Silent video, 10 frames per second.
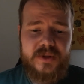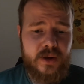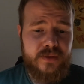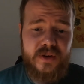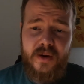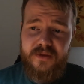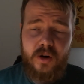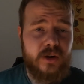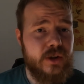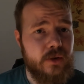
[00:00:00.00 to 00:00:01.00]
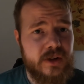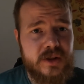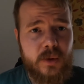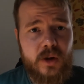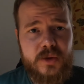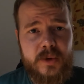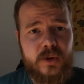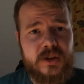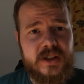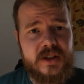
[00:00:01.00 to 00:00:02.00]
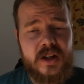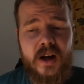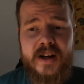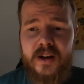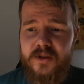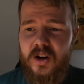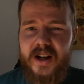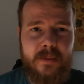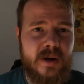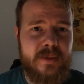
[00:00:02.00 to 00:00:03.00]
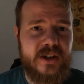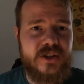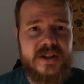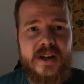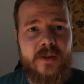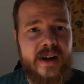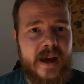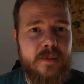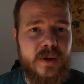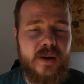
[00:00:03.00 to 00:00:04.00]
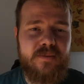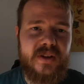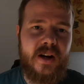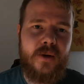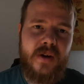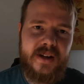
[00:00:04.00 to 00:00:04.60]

So if you ever are curious what the hospital looks inside, I've got a couple of pictures here and there, but you know,